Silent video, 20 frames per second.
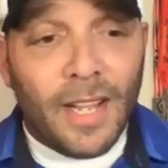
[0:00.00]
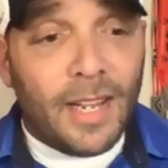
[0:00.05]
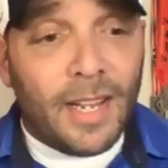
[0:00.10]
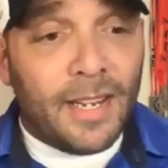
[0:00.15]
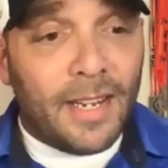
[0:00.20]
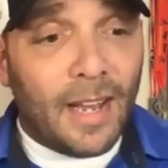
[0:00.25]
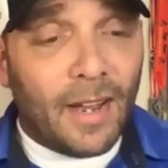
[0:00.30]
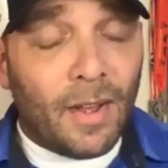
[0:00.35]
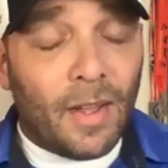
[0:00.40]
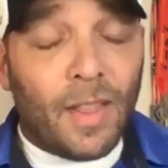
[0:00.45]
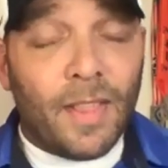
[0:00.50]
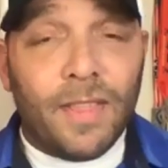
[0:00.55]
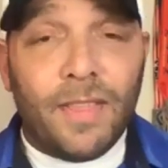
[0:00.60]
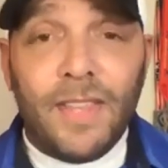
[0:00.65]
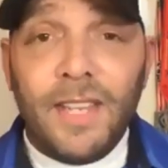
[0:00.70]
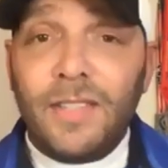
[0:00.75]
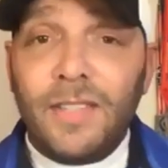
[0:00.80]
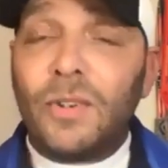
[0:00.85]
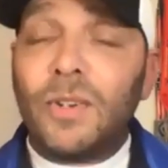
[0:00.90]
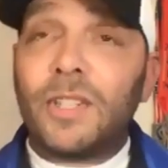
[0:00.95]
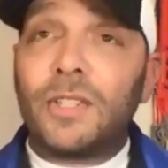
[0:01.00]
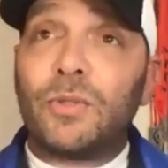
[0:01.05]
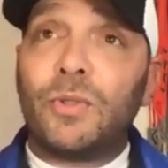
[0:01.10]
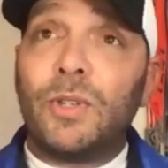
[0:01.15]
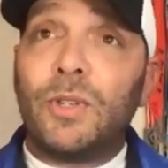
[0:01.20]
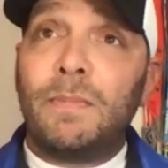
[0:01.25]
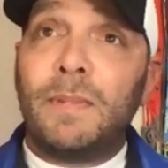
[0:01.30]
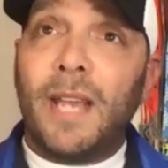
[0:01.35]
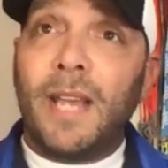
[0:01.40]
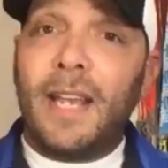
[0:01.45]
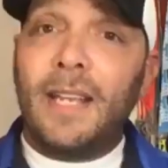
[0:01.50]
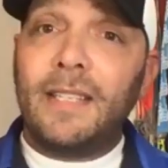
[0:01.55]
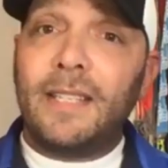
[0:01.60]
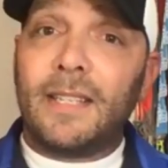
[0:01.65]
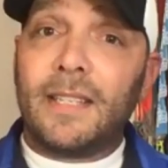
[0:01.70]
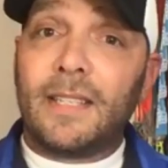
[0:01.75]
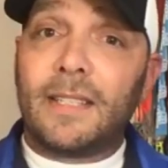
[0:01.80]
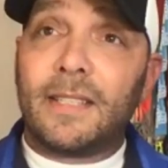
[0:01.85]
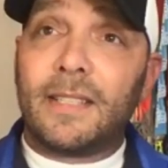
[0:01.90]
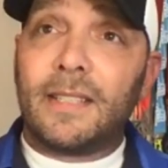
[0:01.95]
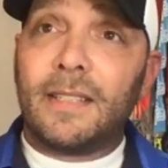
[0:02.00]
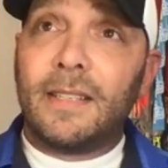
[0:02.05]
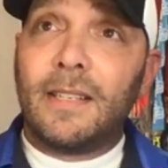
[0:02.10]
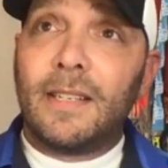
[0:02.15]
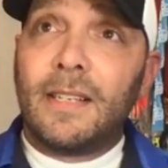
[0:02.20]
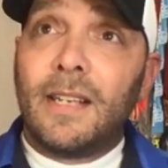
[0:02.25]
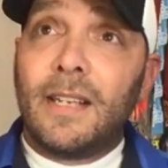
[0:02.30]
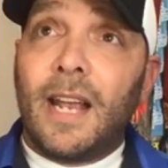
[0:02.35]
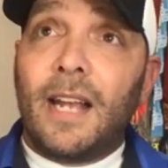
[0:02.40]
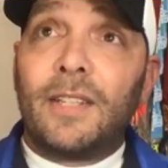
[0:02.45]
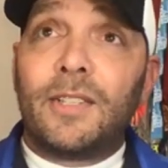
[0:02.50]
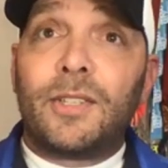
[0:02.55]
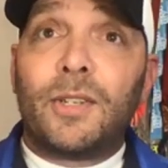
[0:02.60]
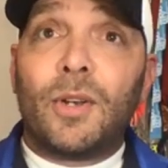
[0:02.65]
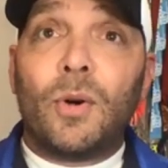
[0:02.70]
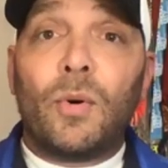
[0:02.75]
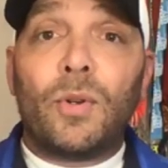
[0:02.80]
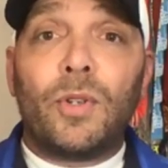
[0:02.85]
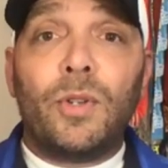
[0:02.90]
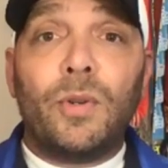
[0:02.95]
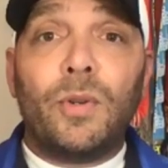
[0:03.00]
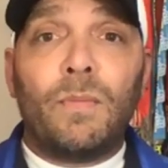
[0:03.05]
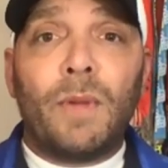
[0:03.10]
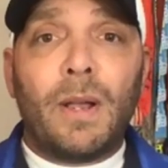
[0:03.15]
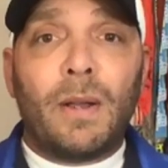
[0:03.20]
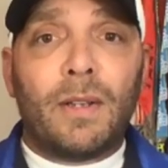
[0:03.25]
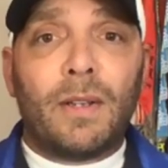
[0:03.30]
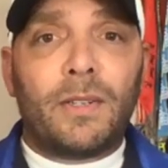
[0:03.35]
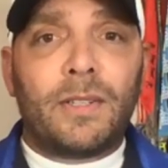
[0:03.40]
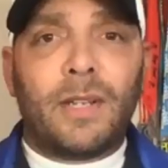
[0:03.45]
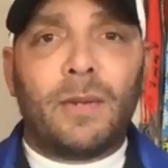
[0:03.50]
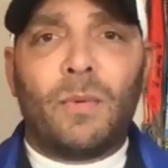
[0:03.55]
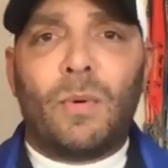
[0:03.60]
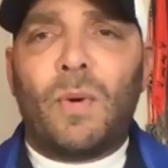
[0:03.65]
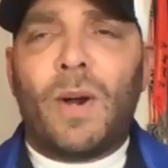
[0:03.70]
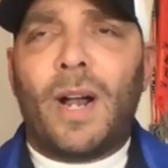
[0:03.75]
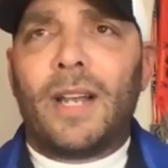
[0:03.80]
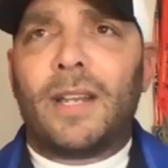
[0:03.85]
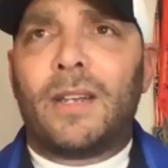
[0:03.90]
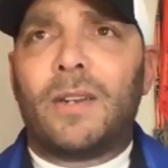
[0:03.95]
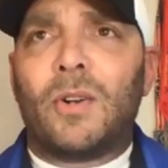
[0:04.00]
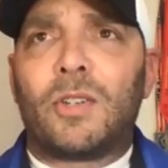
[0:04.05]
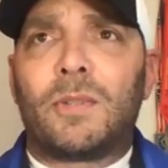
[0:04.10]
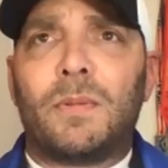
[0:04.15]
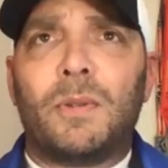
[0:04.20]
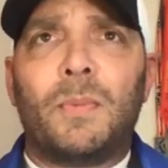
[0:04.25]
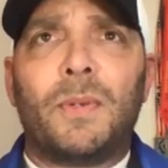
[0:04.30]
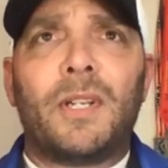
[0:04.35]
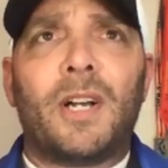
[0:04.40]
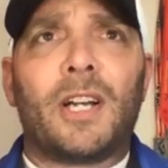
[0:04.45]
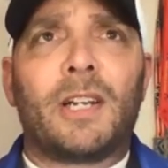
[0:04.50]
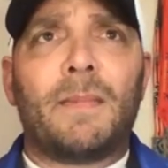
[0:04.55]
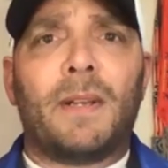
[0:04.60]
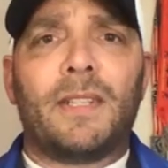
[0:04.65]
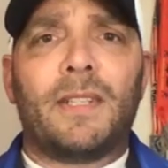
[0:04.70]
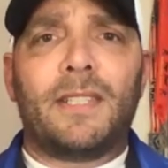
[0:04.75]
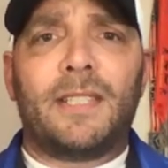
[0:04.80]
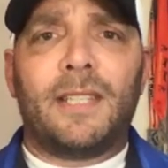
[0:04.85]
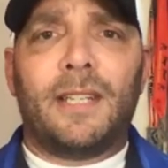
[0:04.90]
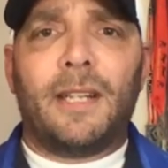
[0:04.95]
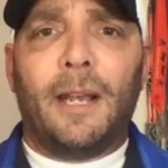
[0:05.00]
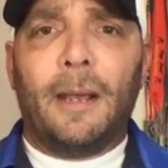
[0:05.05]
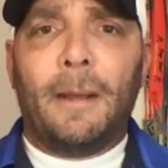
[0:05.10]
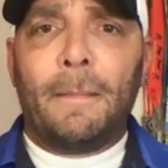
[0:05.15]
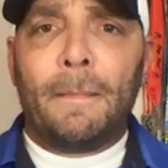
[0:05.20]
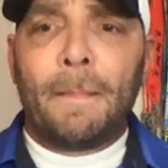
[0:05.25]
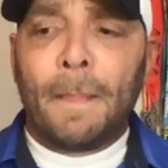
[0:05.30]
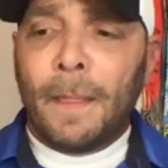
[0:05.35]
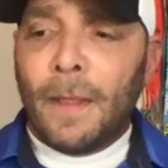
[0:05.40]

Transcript: Now, these are extreme cases. And so you might understand, well, why, Coach? We'll be talking about this today.